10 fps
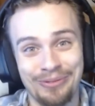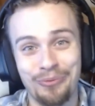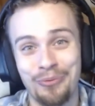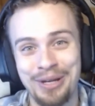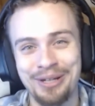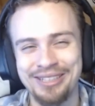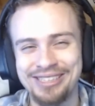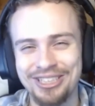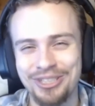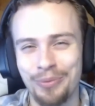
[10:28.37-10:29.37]
weird.
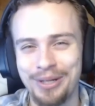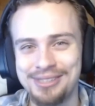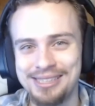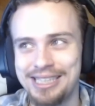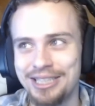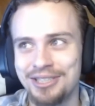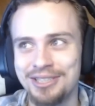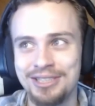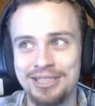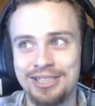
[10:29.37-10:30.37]
It's such a weird
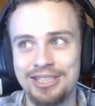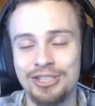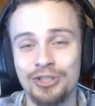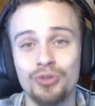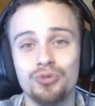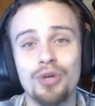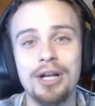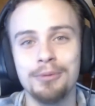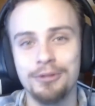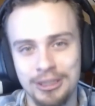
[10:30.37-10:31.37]
sensation. It's an
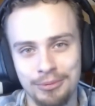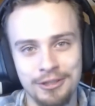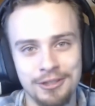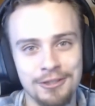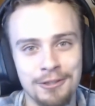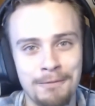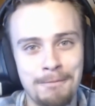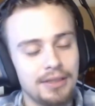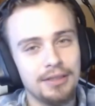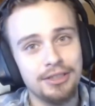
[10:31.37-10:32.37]
incredible experience, though.
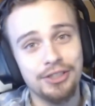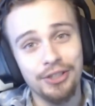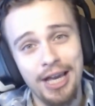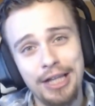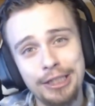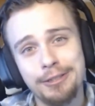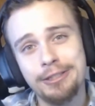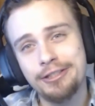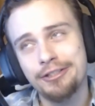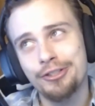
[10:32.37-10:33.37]
And so, yeah,
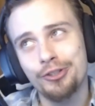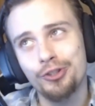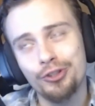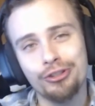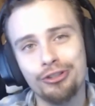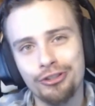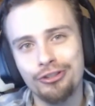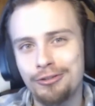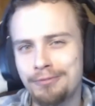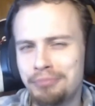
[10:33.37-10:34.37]

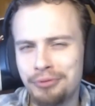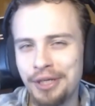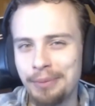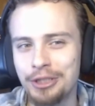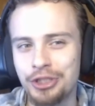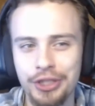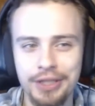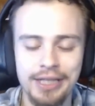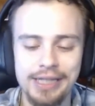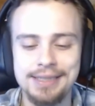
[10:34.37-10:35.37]
that's pretty much
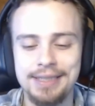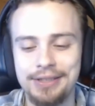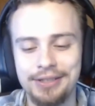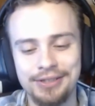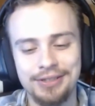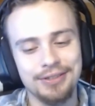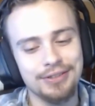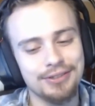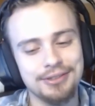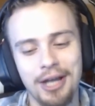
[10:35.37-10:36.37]
it. Like I said, there's
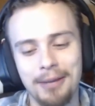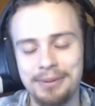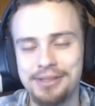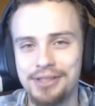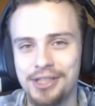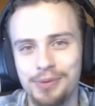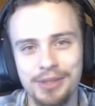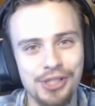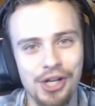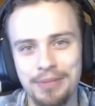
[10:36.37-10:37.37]
topics and things we
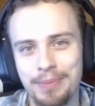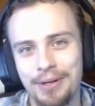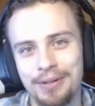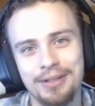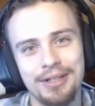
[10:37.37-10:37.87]
can talk about